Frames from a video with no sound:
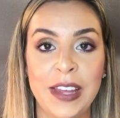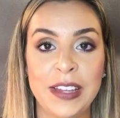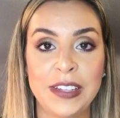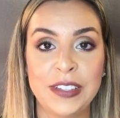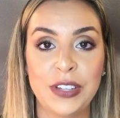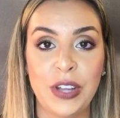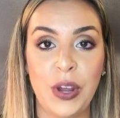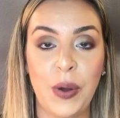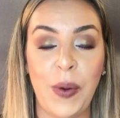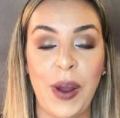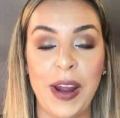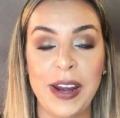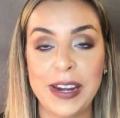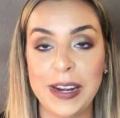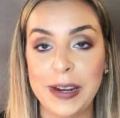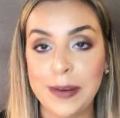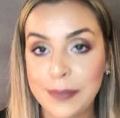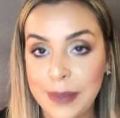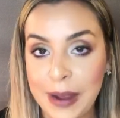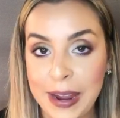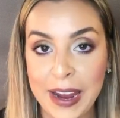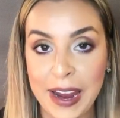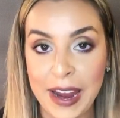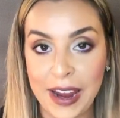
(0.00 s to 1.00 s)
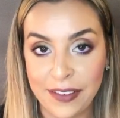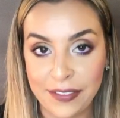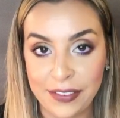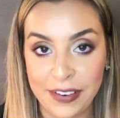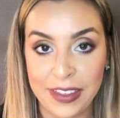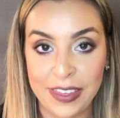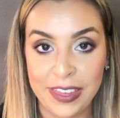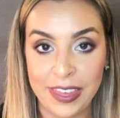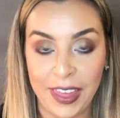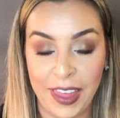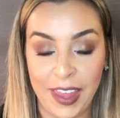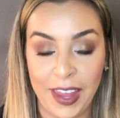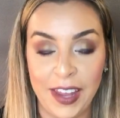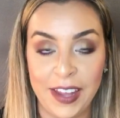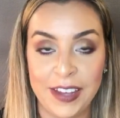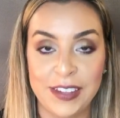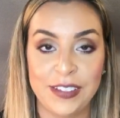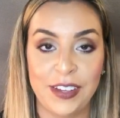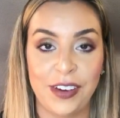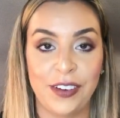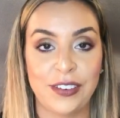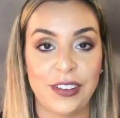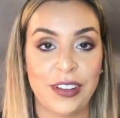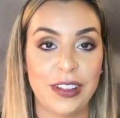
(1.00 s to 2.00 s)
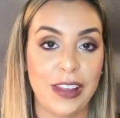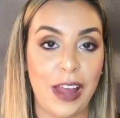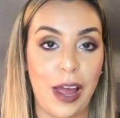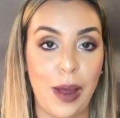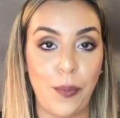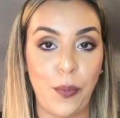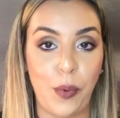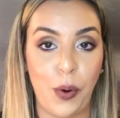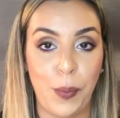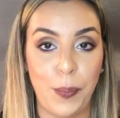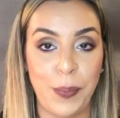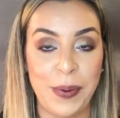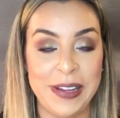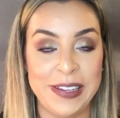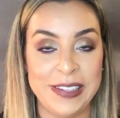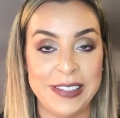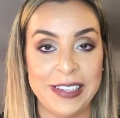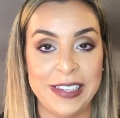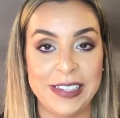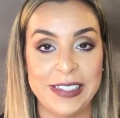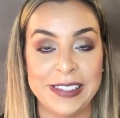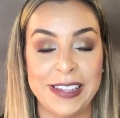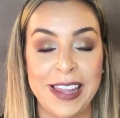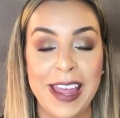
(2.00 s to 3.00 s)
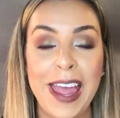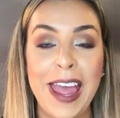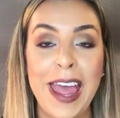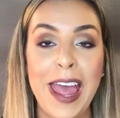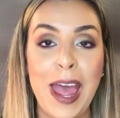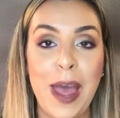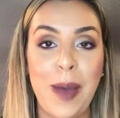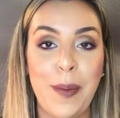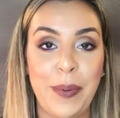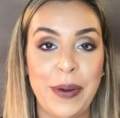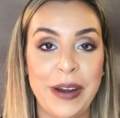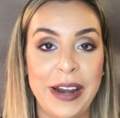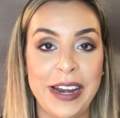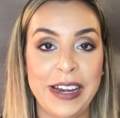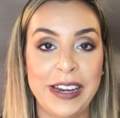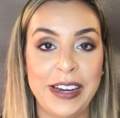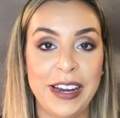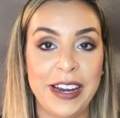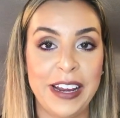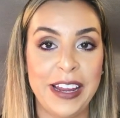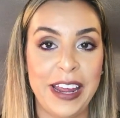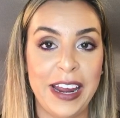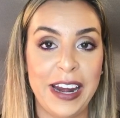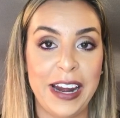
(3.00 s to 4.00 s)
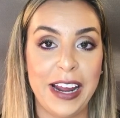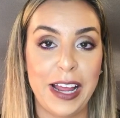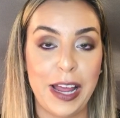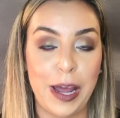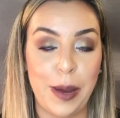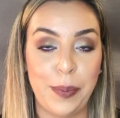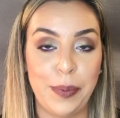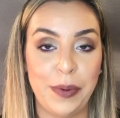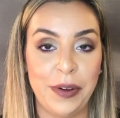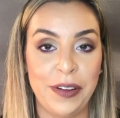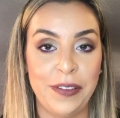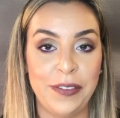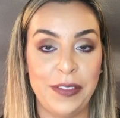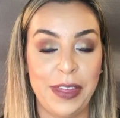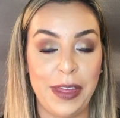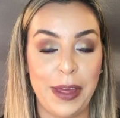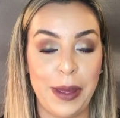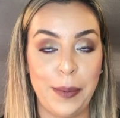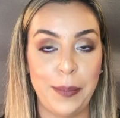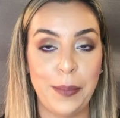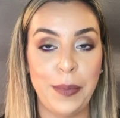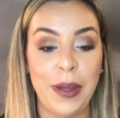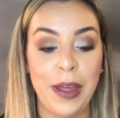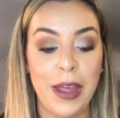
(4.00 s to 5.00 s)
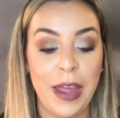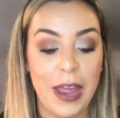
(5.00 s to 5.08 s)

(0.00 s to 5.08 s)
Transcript: So I didn't buy everything because there's a lot more pieces, but I did get a couple of them.